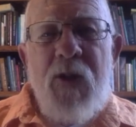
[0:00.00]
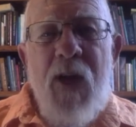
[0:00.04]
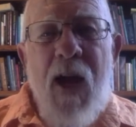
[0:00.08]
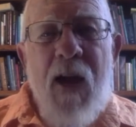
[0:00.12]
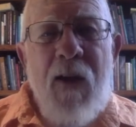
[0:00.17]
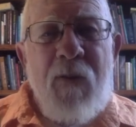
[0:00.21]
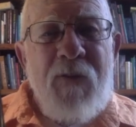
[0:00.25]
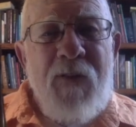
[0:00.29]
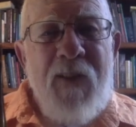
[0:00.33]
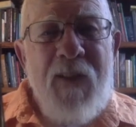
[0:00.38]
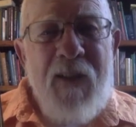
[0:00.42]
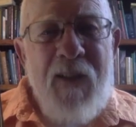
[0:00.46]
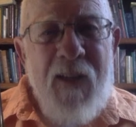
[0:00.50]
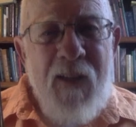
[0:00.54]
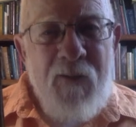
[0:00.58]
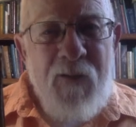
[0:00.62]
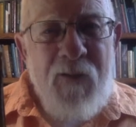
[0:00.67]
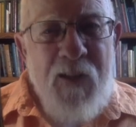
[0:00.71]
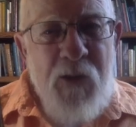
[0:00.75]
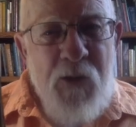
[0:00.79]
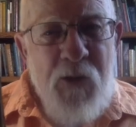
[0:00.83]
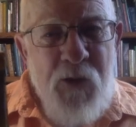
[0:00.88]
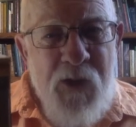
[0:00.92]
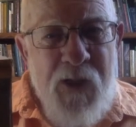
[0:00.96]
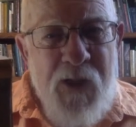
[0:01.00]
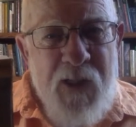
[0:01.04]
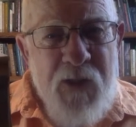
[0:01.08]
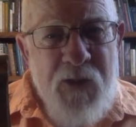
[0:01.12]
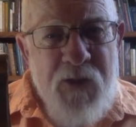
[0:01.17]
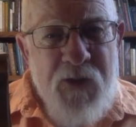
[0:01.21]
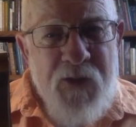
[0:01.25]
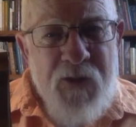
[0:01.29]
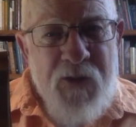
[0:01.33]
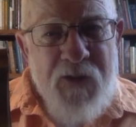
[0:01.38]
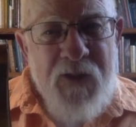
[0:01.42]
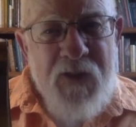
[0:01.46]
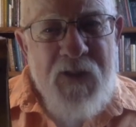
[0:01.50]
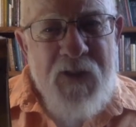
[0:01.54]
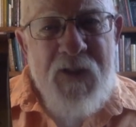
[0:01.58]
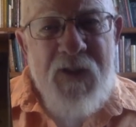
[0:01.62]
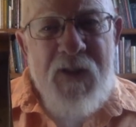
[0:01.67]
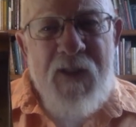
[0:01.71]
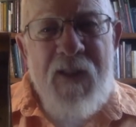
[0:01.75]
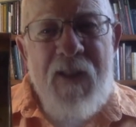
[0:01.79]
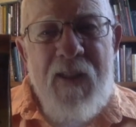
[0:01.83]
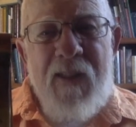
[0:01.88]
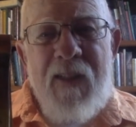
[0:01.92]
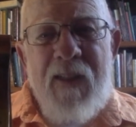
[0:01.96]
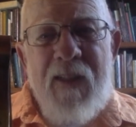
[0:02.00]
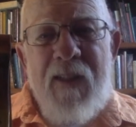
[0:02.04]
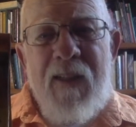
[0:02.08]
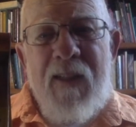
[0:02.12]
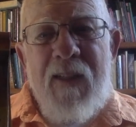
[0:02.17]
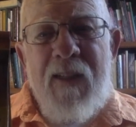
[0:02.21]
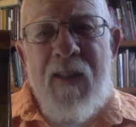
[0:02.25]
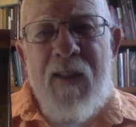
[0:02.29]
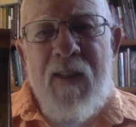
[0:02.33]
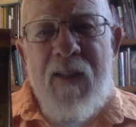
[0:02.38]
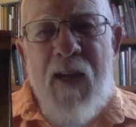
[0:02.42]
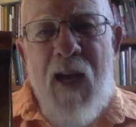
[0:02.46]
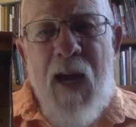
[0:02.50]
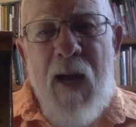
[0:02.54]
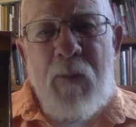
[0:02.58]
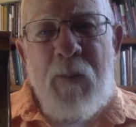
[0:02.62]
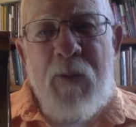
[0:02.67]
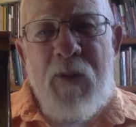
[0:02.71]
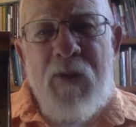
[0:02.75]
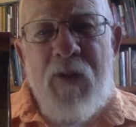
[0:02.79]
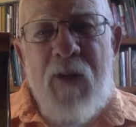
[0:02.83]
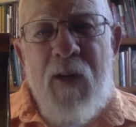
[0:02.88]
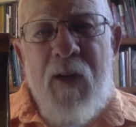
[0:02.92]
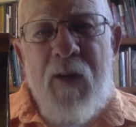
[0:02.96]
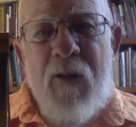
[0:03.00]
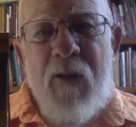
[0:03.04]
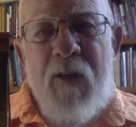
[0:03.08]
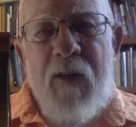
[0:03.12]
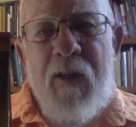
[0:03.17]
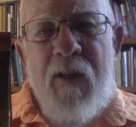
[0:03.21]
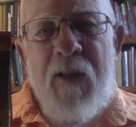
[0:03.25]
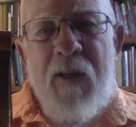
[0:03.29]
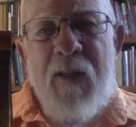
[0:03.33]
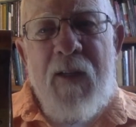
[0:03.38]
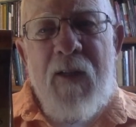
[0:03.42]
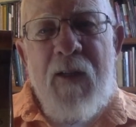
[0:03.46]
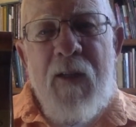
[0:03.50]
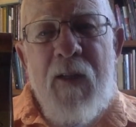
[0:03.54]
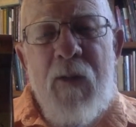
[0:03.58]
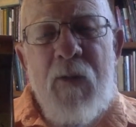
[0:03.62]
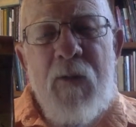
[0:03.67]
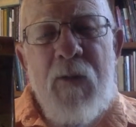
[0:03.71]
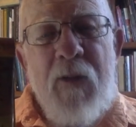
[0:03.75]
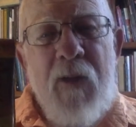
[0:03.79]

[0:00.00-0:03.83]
of the Living Jesus, a commentary on